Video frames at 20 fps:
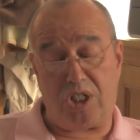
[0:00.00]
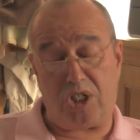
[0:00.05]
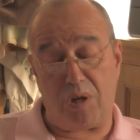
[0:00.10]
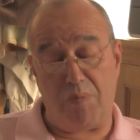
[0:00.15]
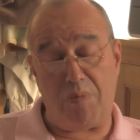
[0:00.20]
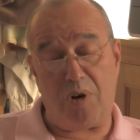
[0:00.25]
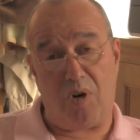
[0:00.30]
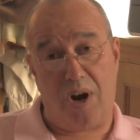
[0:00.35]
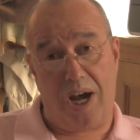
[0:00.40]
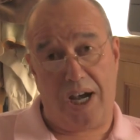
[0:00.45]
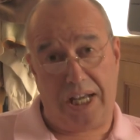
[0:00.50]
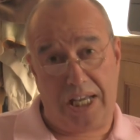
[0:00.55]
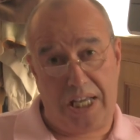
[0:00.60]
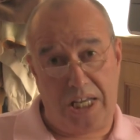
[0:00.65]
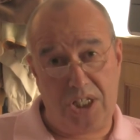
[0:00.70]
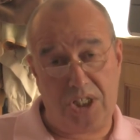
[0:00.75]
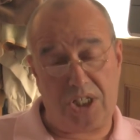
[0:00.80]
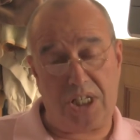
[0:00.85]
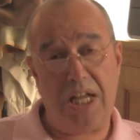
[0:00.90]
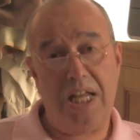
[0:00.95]

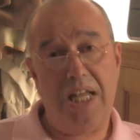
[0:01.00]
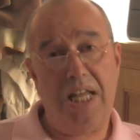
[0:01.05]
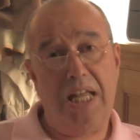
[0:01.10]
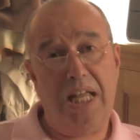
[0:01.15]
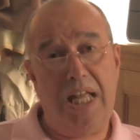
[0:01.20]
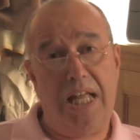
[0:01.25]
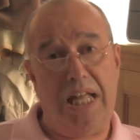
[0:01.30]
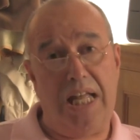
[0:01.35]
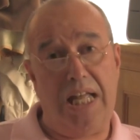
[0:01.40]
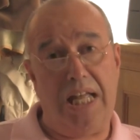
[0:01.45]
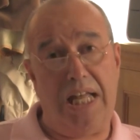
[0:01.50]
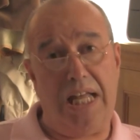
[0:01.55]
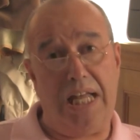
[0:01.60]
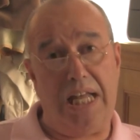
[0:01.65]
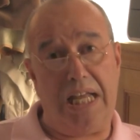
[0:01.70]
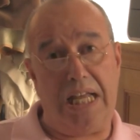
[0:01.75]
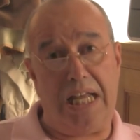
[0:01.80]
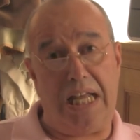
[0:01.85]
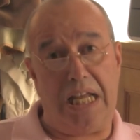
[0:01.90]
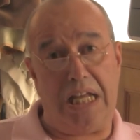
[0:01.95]
summarise,
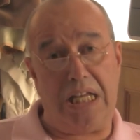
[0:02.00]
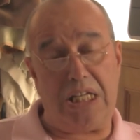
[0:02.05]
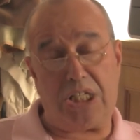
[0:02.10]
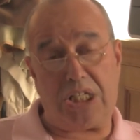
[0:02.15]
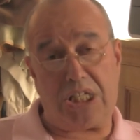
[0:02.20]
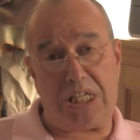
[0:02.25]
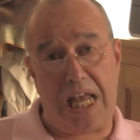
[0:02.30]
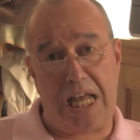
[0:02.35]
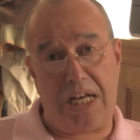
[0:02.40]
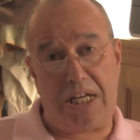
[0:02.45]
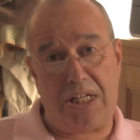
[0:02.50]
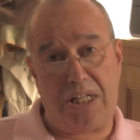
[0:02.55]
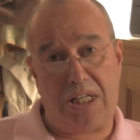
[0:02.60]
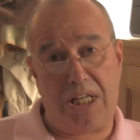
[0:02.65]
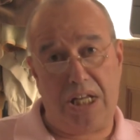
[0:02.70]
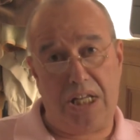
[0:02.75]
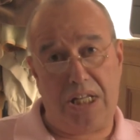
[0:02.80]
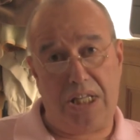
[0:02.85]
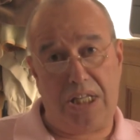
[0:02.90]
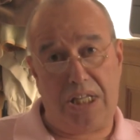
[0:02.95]
it said
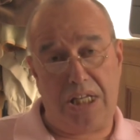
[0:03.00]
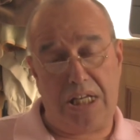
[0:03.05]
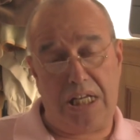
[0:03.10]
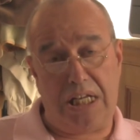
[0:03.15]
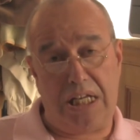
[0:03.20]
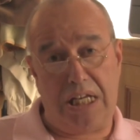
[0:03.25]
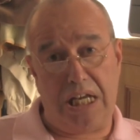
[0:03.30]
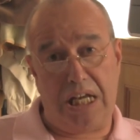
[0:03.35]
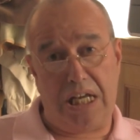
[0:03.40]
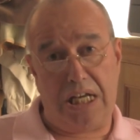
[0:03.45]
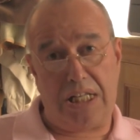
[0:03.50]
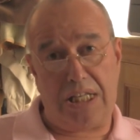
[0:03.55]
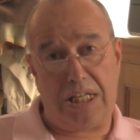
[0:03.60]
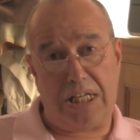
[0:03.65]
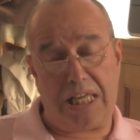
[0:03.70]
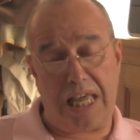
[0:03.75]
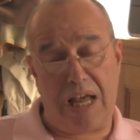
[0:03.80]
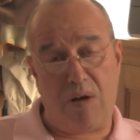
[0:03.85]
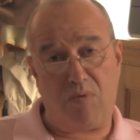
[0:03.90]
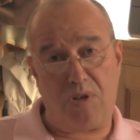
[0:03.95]
that the
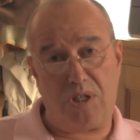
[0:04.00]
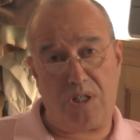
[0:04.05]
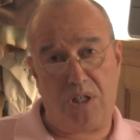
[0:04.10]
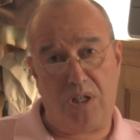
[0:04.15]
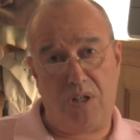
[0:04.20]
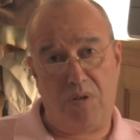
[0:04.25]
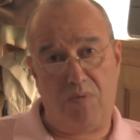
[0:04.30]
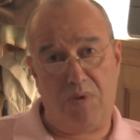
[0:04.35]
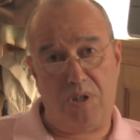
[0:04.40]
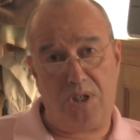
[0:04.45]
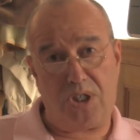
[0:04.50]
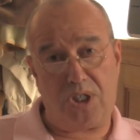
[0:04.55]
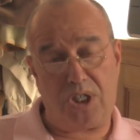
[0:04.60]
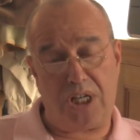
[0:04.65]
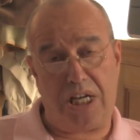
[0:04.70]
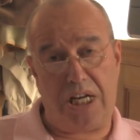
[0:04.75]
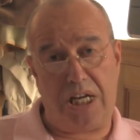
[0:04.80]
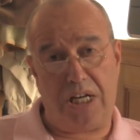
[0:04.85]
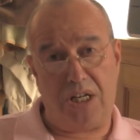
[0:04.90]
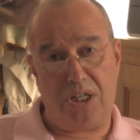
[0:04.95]
council was
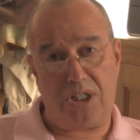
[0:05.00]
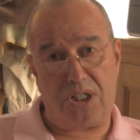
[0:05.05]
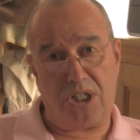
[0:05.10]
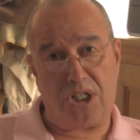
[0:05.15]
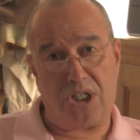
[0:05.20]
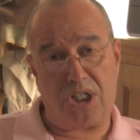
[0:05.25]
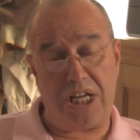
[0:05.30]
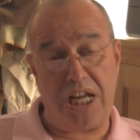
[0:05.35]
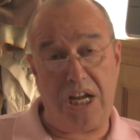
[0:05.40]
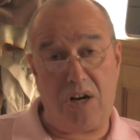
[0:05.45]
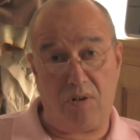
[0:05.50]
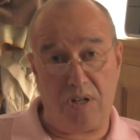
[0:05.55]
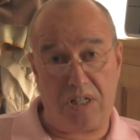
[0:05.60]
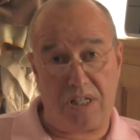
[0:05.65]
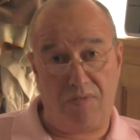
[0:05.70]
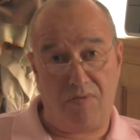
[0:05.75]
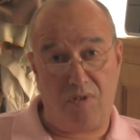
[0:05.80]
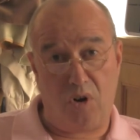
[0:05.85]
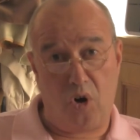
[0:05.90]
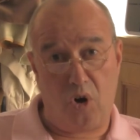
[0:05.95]
seen as a
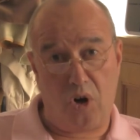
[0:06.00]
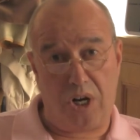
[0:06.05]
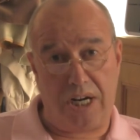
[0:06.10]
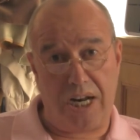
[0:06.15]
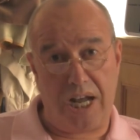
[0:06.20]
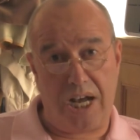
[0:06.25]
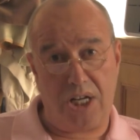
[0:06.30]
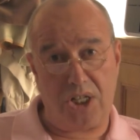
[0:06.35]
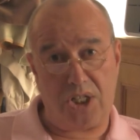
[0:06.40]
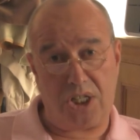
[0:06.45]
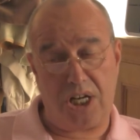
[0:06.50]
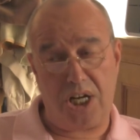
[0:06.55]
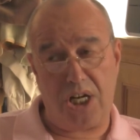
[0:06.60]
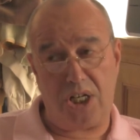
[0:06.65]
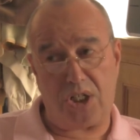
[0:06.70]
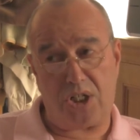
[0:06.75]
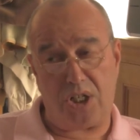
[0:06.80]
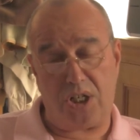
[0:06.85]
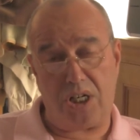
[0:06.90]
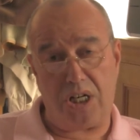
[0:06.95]
secretive
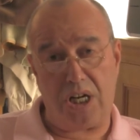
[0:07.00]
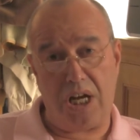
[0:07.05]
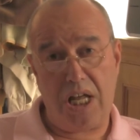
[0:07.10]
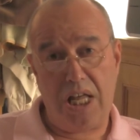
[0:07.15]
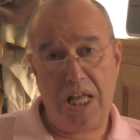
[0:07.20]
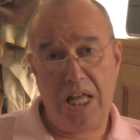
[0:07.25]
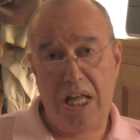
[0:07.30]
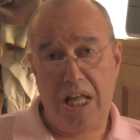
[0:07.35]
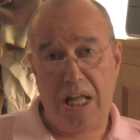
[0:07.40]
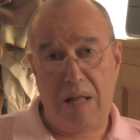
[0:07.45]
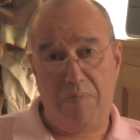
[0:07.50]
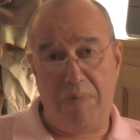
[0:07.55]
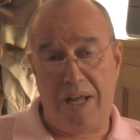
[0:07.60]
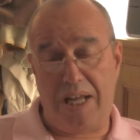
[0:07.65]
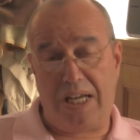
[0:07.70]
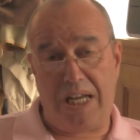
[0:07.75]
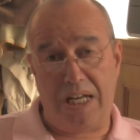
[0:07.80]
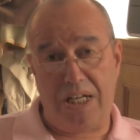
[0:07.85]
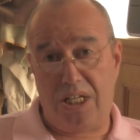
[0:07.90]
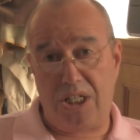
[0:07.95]
organisation,
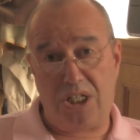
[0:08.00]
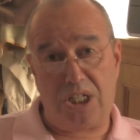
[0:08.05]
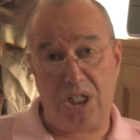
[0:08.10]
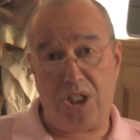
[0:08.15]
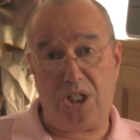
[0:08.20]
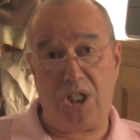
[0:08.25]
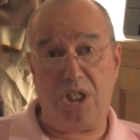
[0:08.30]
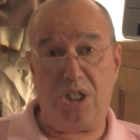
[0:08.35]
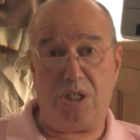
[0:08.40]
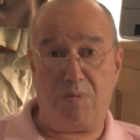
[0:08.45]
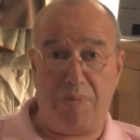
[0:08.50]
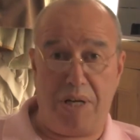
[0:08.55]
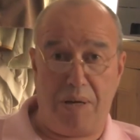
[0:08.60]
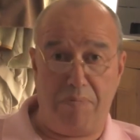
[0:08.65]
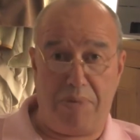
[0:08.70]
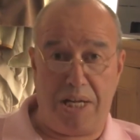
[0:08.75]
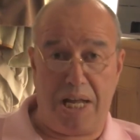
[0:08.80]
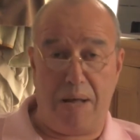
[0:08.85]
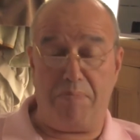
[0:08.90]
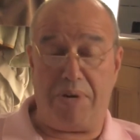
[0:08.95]
making decisions
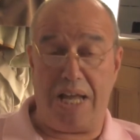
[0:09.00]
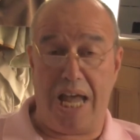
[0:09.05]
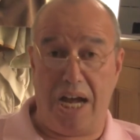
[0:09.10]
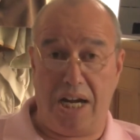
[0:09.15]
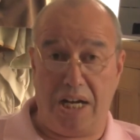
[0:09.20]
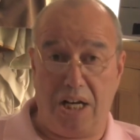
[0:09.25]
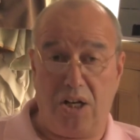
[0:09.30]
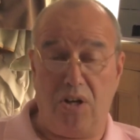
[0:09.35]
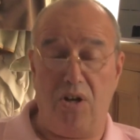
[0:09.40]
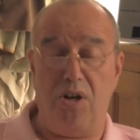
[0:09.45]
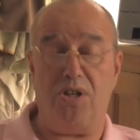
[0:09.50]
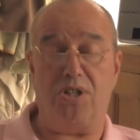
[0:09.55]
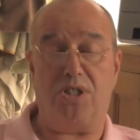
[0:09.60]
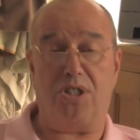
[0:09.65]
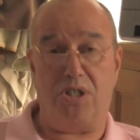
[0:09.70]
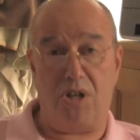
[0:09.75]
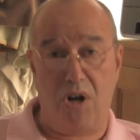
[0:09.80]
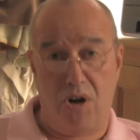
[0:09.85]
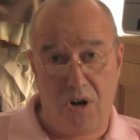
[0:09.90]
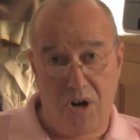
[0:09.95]
behind
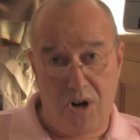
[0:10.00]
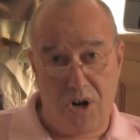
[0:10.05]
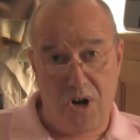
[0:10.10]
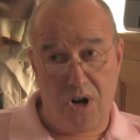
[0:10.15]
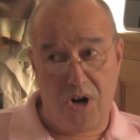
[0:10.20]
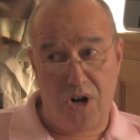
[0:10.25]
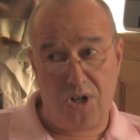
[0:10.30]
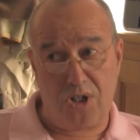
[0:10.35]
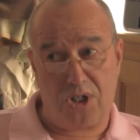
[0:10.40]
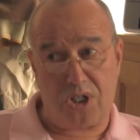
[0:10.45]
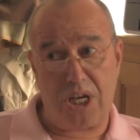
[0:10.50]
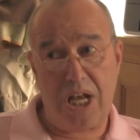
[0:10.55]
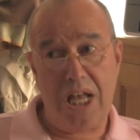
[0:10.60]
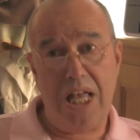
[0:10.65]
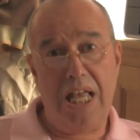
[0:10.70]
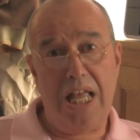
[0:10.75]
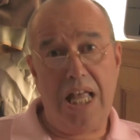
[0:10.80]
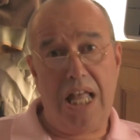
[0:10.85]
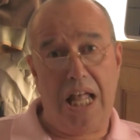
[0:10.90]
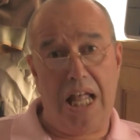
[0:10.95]
closed doors,
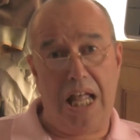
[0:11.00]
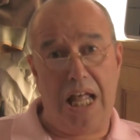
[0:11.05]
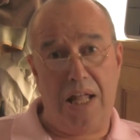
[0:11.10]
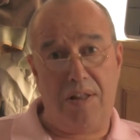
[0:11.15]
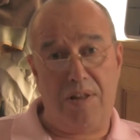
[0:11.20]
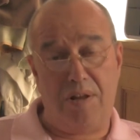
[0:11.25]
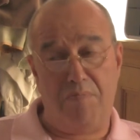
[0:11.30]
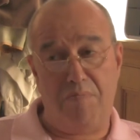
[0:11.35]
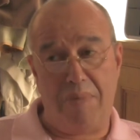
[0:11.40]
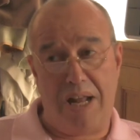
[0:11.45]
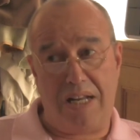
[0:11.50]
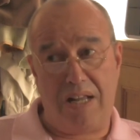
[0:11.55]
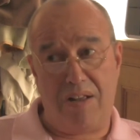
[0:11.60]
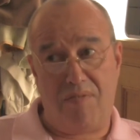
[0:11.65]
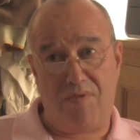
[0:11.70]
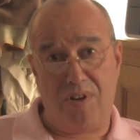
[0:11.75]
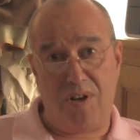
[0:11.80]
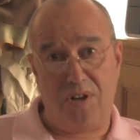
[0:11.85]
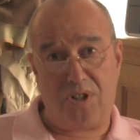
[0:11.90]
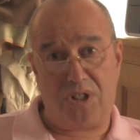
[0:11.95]
that many
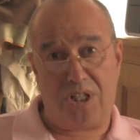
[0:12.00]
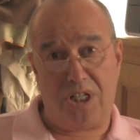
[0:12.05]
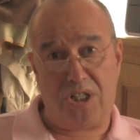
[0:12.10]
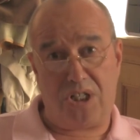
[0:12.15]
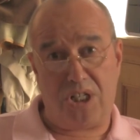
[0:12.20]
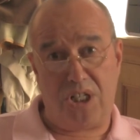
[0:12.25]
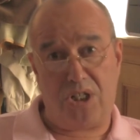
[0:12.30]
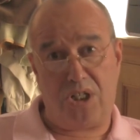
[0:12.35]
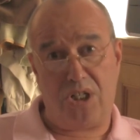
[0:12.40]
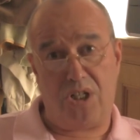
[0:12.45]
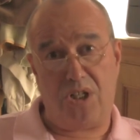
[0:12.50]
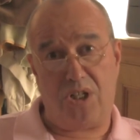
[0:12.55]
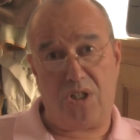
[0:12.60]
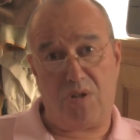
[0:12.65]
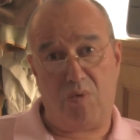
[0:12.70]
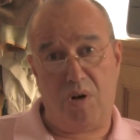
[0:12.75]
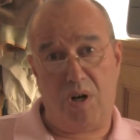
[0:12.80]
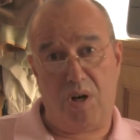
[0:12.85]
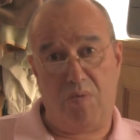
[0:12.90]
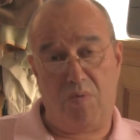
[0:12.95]
of those
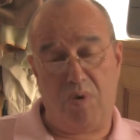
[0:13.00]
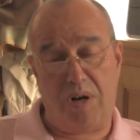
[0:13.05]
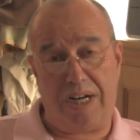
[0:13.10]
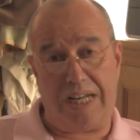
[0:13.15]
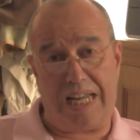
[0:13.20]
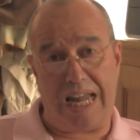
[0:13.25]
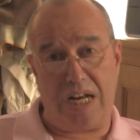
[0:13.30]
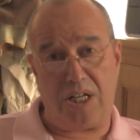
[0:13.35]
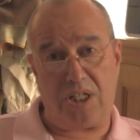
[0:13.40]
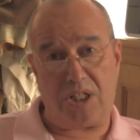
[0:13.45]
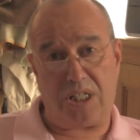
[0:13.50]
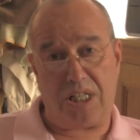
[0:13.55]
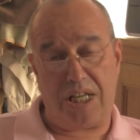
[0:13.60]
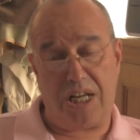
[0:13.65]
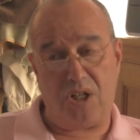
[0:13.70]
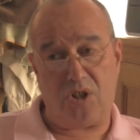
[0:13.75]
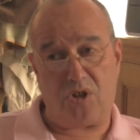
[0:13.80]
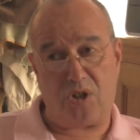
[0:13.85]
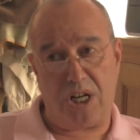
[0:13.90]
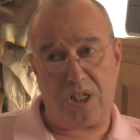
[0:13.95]
decisions were against the
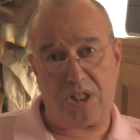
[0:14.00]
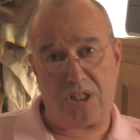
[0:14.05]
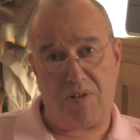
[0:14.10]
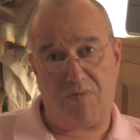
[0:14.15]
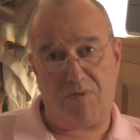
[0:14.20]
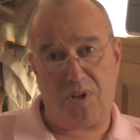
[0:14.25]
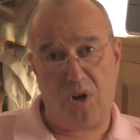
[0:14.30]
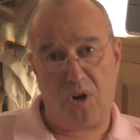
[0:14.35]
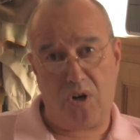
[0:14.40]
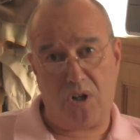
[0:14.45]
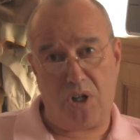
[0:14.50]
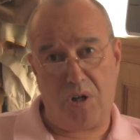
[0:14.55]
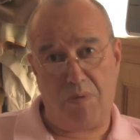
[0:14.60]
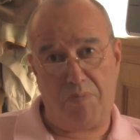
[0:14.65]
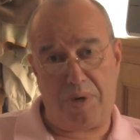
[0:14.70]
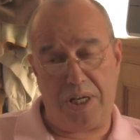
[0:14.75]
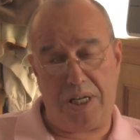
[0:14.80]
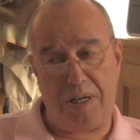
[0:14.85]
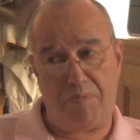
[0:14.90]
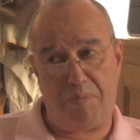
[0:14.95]
interests of local
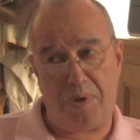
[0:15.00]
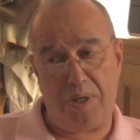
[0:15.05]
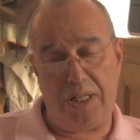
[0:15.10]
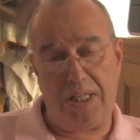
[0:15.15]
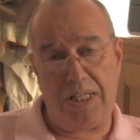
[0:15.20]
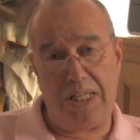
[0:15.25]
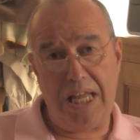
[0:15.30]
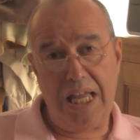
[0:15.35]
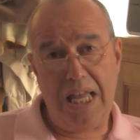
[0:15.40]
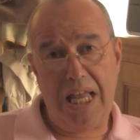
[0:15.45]
people.